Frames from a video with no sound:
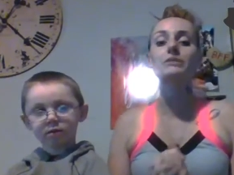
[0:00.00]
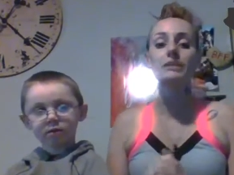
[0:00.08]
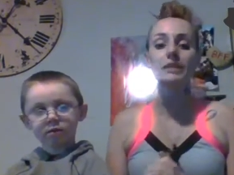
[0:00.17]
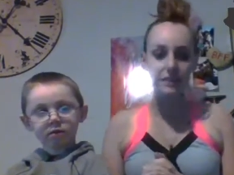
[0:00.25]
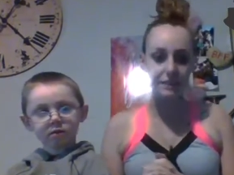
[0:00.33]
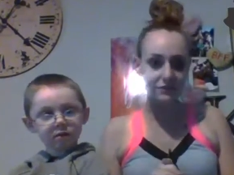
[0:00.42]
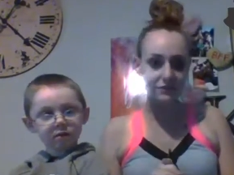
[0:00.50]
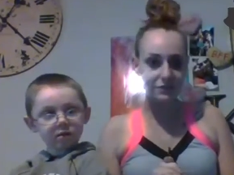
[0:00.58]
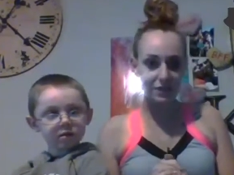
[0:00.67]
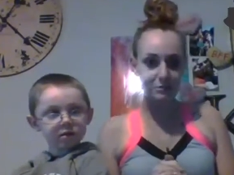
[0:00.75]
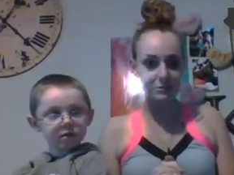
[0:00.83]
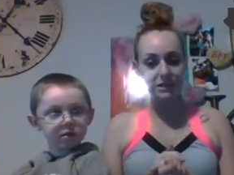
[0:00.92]
Speaker 1: in the family
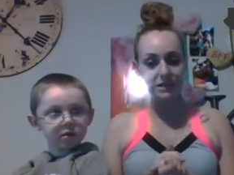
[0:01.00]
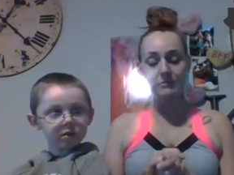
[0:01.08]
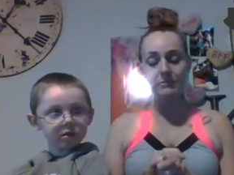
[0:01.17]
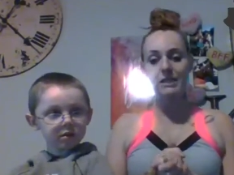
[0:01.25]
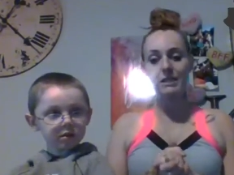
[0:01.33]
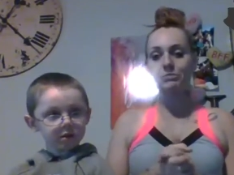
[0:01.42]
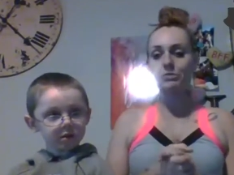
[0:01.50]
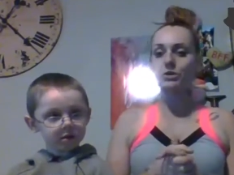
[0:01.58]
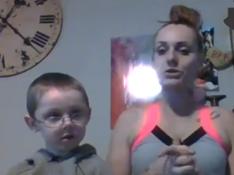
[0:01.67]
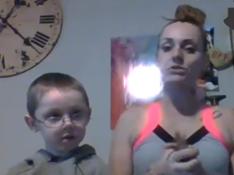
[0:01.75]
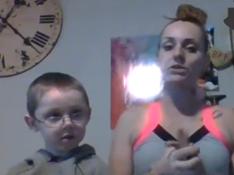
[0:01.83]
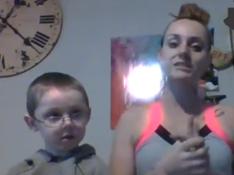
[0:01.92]
coming up, or you
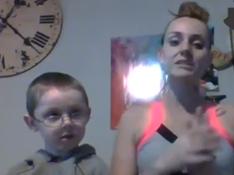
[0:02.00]
got something,